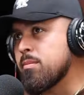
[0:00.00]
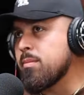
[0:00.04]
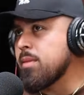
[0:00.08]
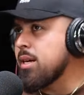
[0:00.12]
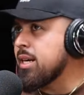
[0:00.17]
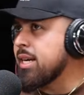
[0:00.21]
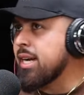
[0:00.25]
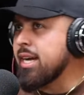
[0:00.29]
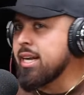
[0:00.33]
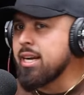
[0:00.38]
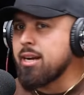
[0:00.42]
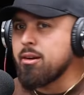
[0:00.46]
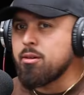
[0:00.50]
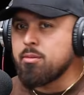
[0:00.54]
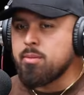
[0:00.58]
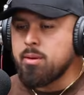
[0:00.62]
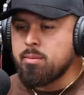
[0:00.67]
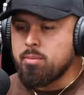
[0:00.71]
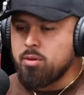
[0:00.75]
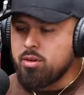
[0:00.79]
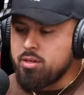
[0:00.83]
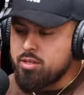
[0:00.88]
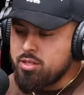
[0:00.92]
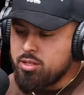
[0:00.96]
Again, I
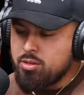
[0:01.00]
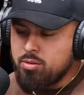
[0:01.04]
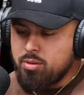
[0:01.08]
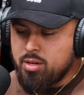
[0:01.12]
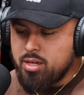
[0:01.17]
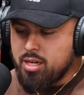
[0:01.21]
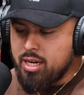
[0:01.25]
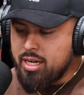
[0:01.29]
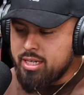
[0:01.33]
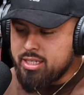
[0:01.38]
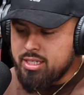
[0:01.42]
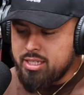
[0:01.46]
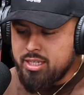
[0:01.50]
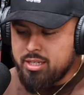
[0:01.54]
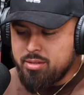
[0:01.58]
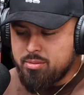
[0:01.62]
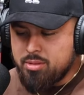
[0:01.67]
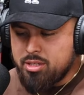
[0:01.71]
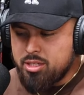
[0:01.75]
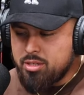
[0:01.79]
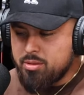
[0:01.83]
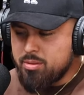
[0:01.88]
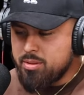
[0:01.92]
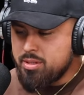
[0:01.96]
remember you on IG
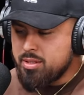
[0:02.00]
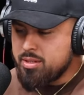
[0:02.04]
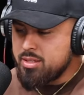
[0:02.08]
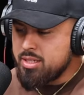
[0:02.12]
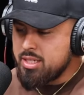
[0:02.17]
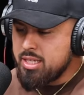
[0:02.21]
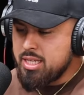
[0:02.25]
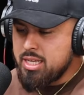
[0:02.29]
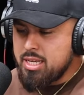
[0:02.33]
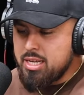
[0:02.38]
when you were